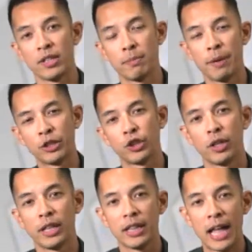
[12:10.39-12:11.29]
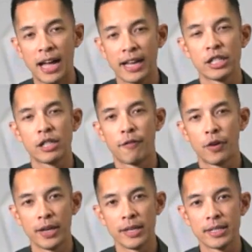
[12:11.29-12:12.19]
specialized for
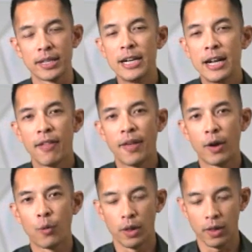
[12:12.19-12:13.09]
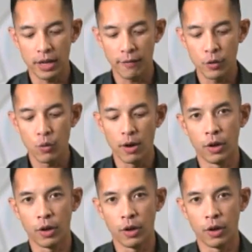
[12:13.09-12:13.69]
this, that will give you a